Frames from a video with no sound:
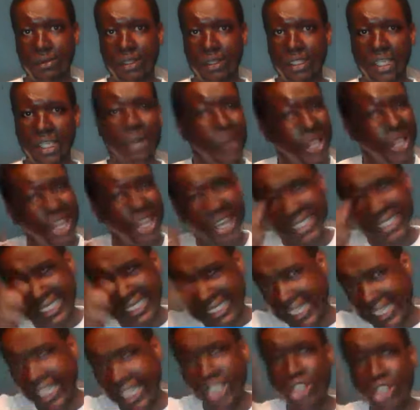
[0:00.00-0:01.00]
They will
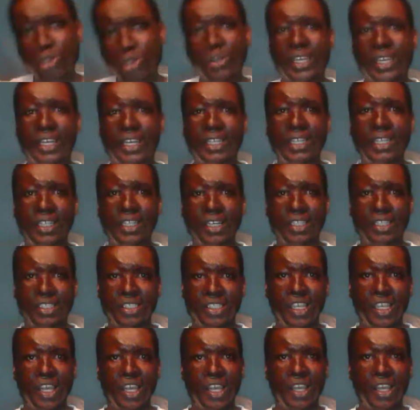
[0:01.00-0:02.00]
continue killing
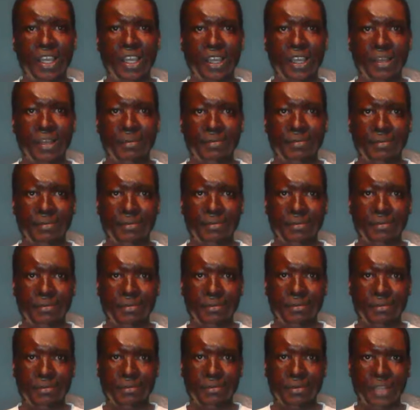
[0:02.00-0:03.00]
us.
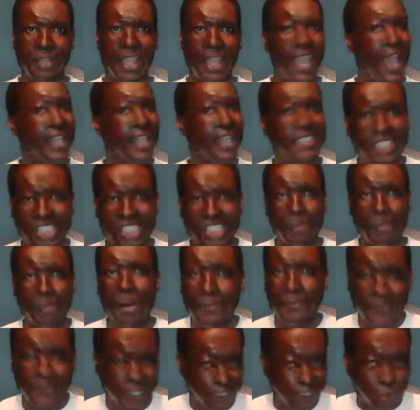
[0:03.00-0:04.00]
And some
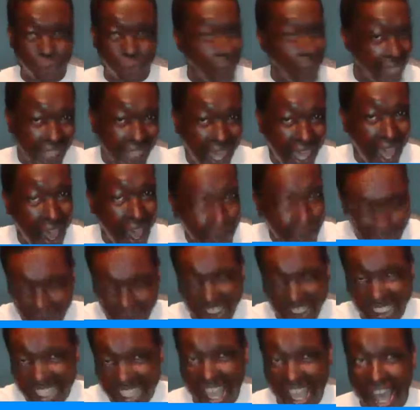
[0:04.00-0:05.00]
of us will have
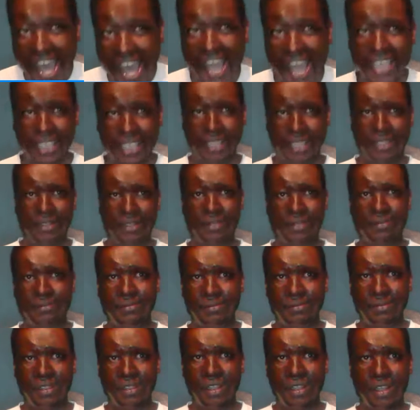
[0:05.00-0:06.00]
to die.
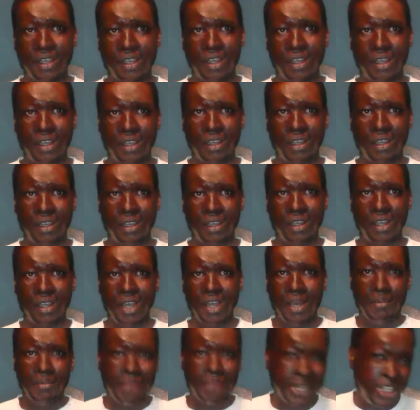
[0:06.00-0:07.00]

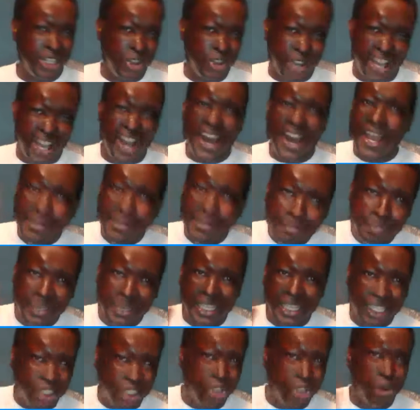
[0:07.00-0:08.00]
But you can't
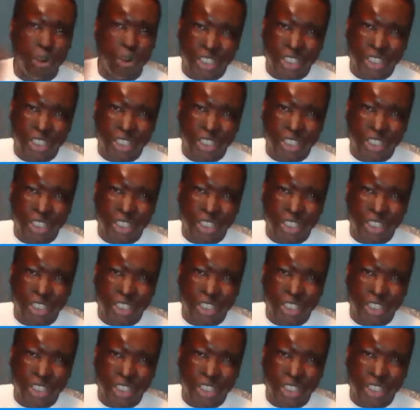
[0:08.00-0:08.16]
be so